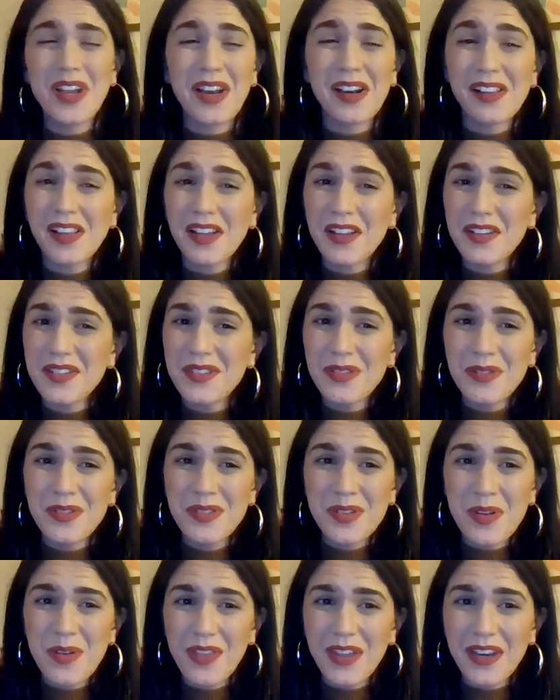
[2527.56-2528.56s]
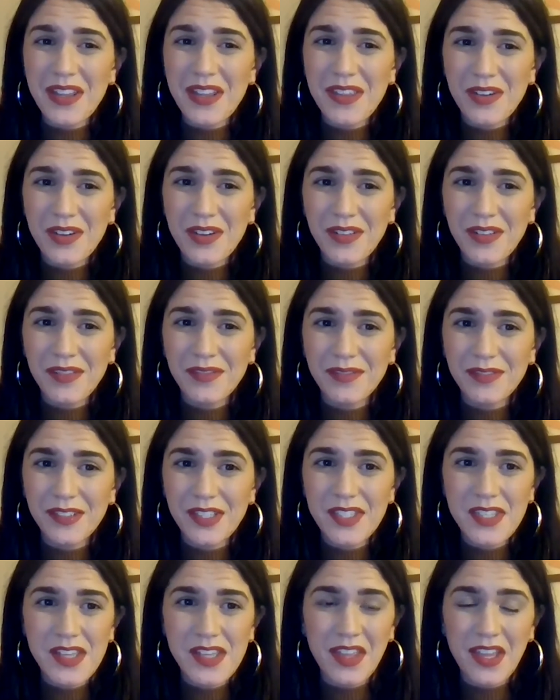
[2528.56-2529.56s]
not a lot of students know that either.
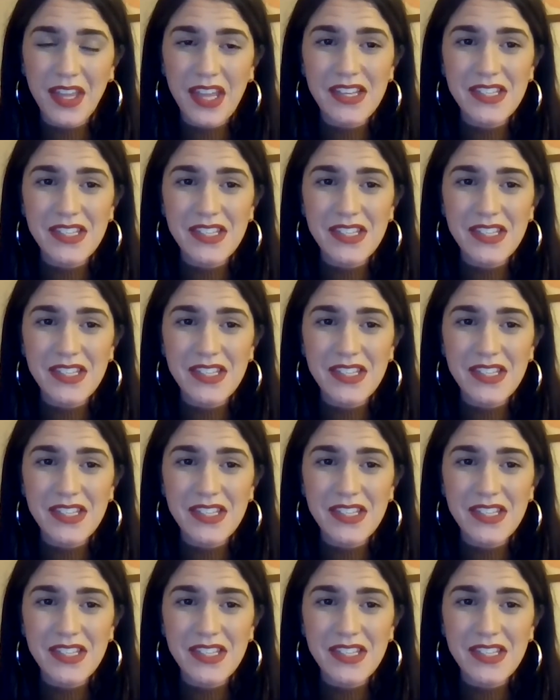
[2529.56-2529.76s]
Because they think.